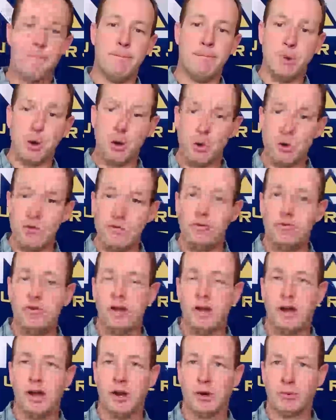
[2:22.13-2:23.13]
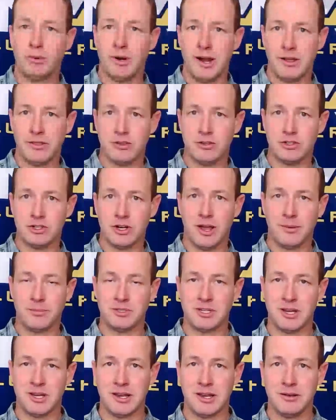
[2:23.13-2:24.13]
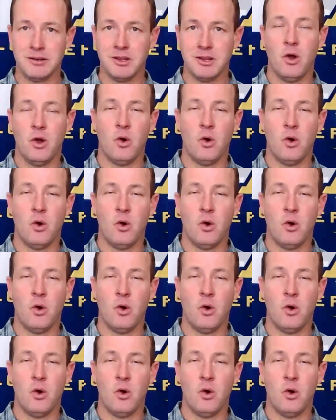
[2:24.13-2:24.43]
move around the job site?